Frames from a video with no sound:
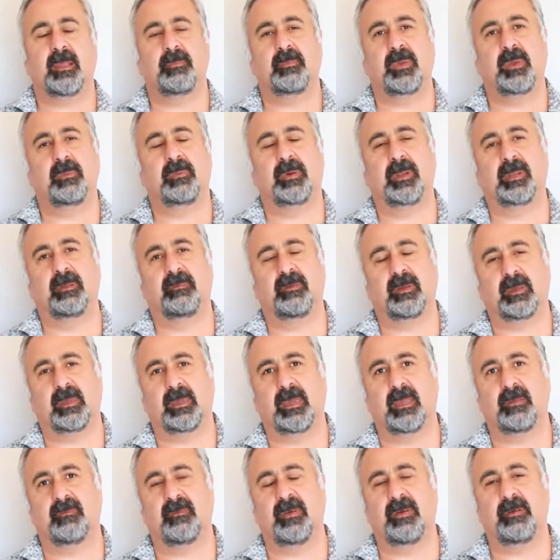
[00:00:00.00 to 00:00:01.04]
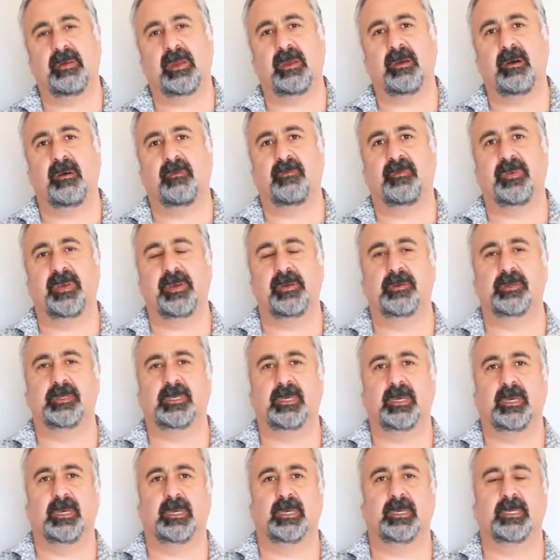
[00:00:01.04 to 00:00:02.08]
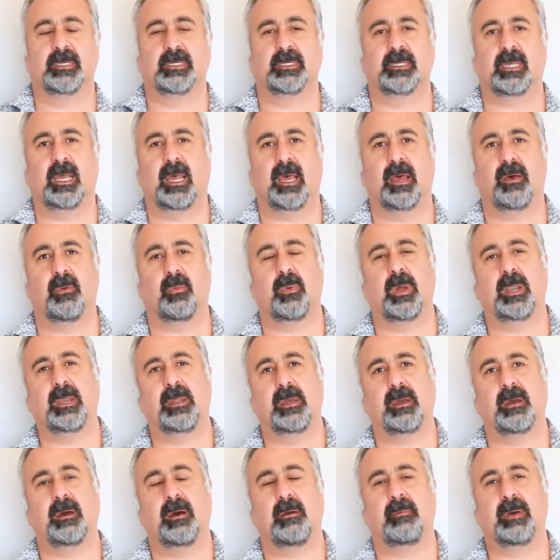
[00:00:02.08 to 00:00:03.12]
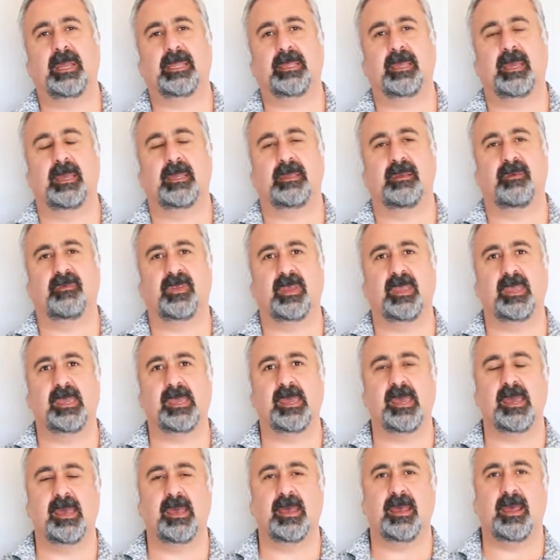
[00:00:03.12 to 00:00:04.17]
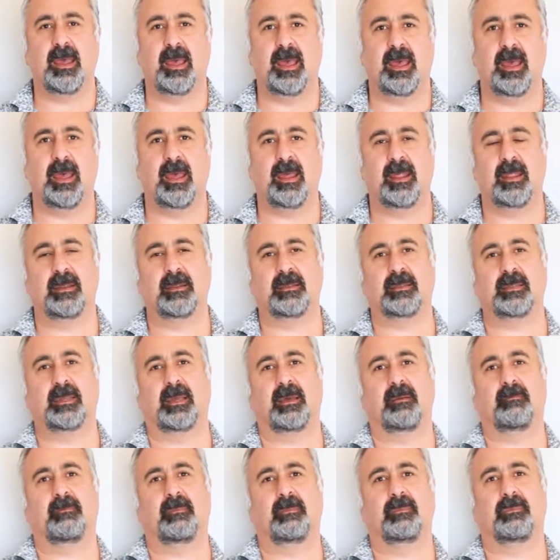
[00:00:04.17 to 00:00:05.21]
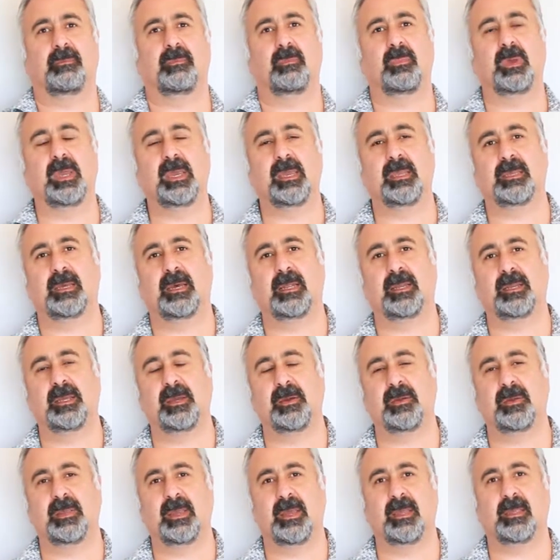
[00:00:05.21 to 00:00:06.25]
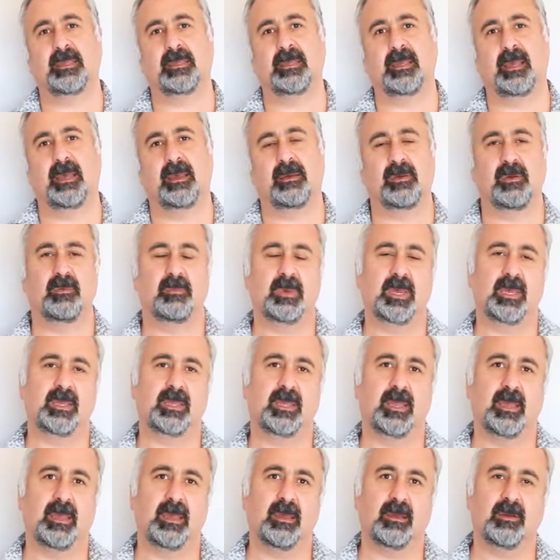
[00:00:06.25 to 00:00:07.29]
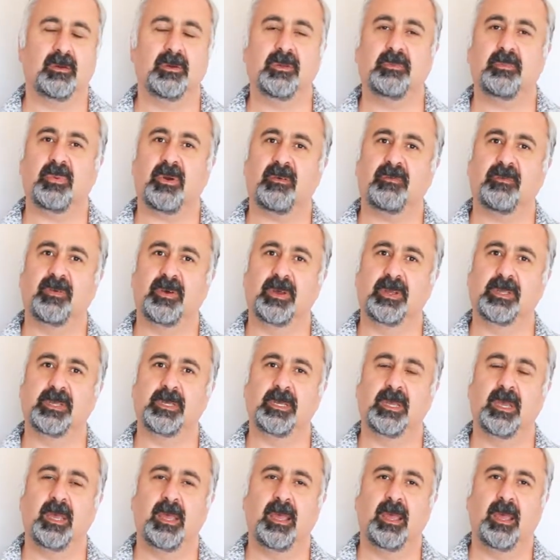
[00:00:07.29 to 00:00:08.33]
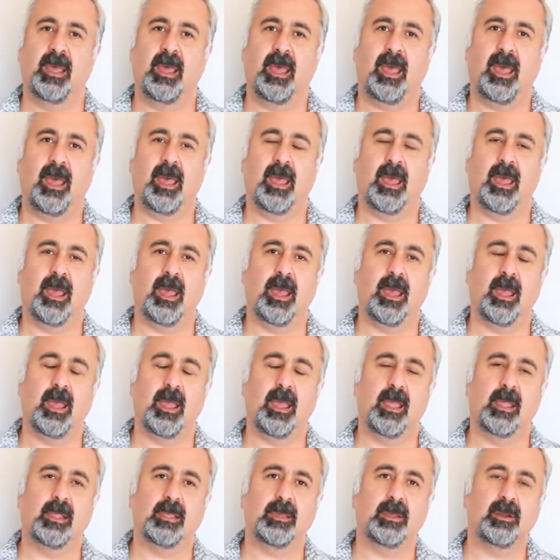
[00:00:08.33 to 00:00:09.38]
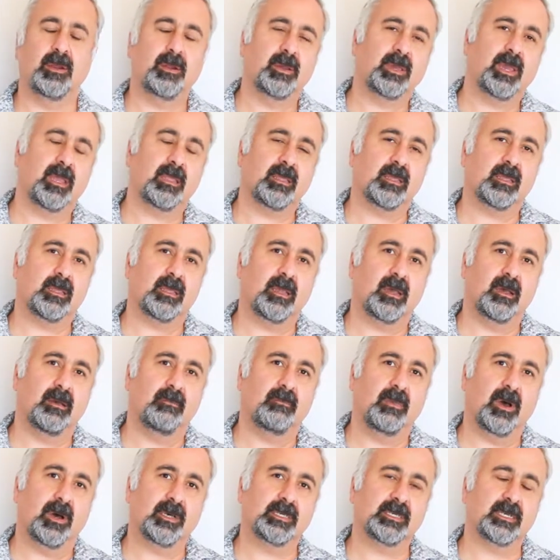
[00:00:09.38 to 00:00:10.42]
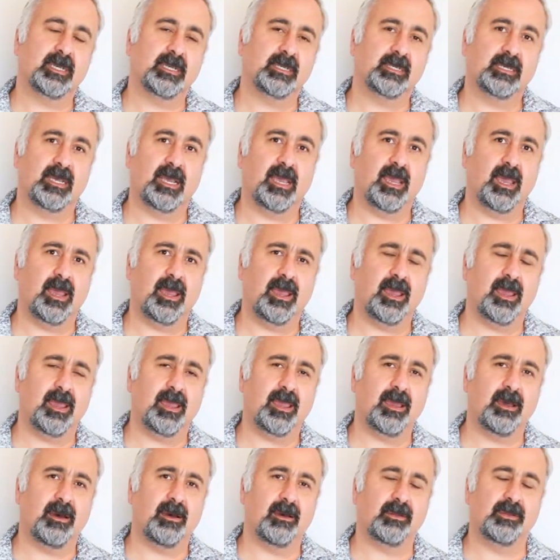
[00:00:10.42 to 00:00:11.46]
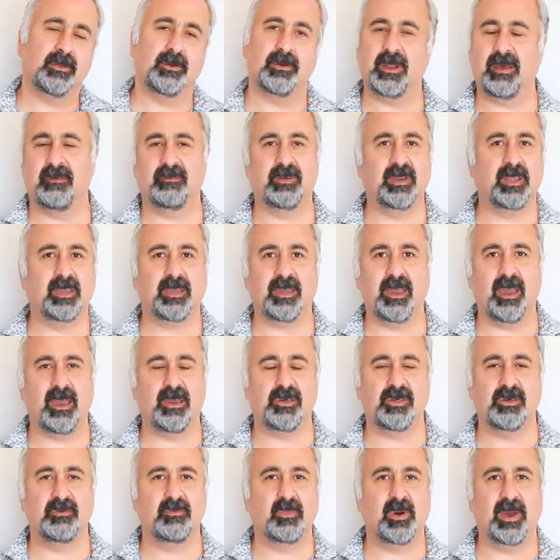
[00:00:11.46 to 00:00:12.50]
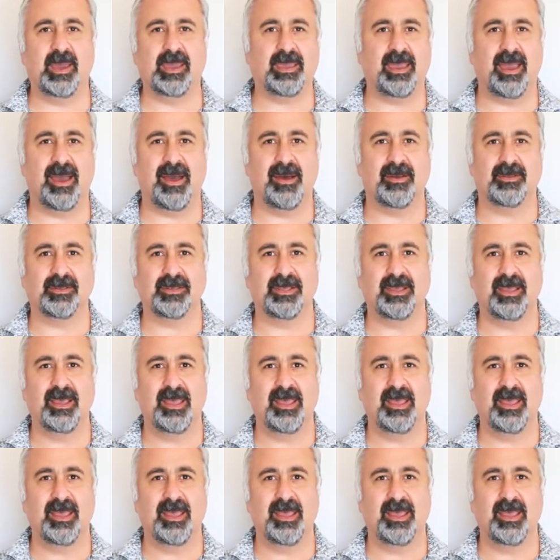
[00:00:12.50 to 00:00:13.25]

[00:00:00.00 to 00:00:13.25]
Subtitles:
that people get very confused is when you come at the end of the year and we tell you that you made a good profit, and you look at us and say, hey, I don't have any cash in my account.